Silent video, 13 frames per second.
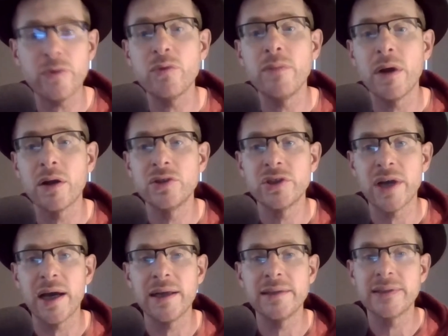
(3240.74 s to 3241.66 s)
through
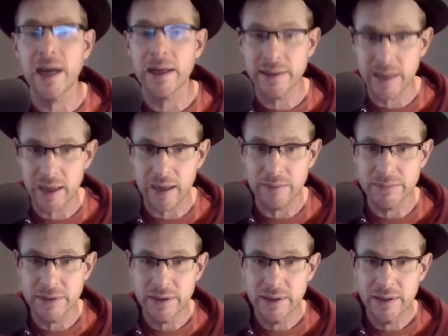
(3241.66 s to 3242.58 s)

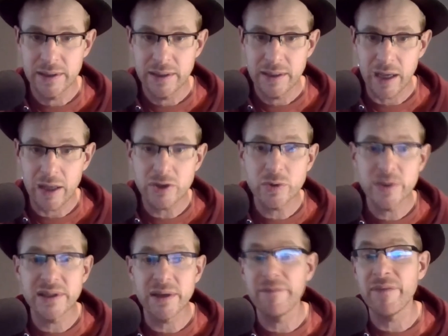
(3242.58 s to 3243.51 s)
martinjon.com. I also
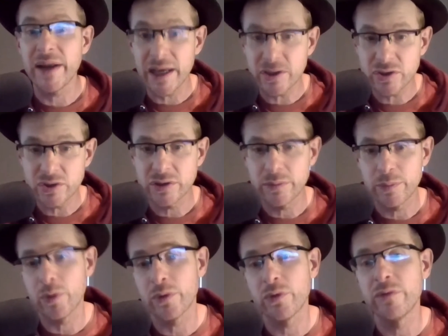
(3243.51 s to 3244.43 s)
accept financial
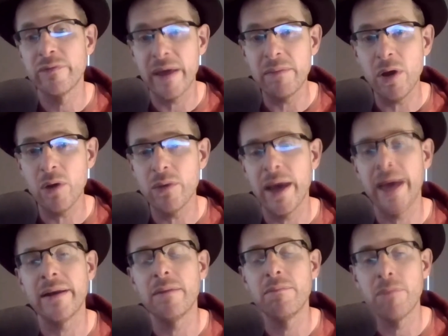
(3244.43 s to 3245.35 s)
support through Venmo
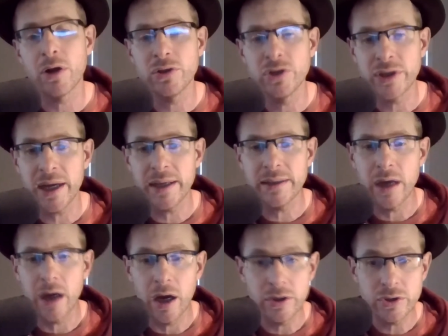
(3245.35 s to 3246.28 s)
at
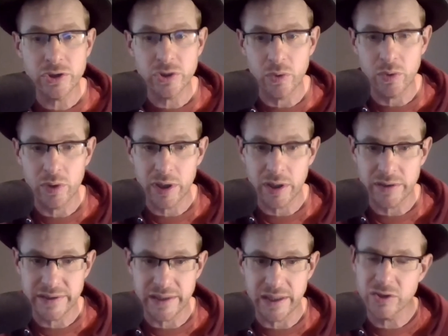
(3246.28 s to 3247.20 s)
martinjon underscore
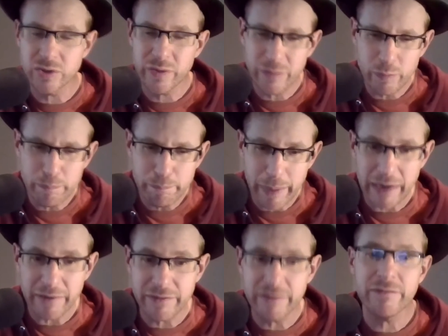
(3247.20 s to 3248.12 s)
Garcia. So if you
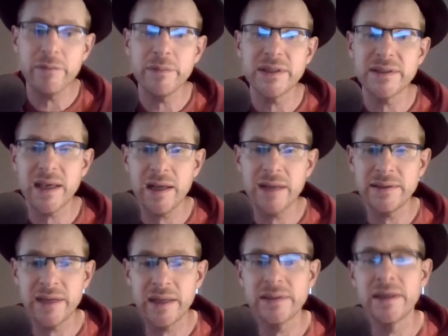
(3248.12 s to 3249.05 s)
benefit from this
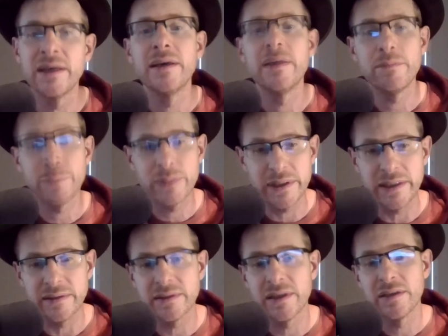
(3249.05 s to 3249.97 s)
content,
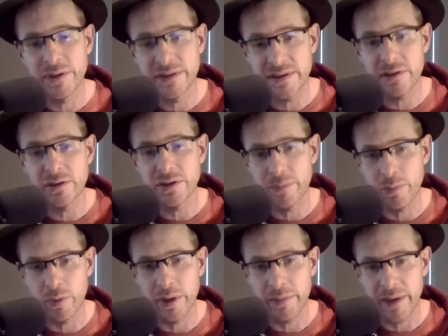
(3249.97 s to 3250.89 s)
please consider
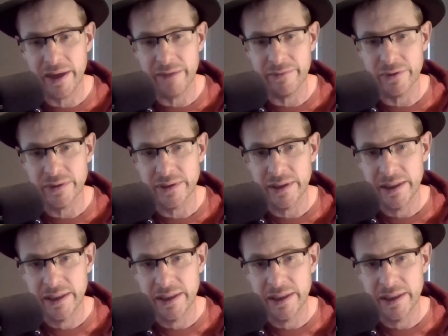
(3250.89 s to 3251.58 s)
supporting my efforts.